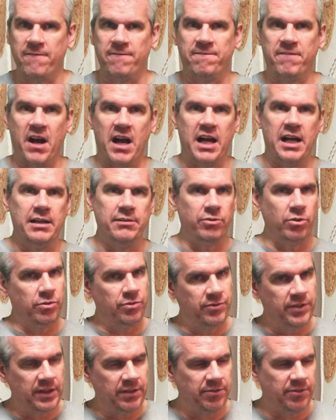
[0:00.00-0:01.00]
5 or
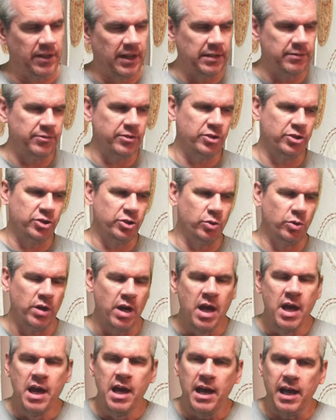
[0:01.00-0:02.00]
fig 5 for short.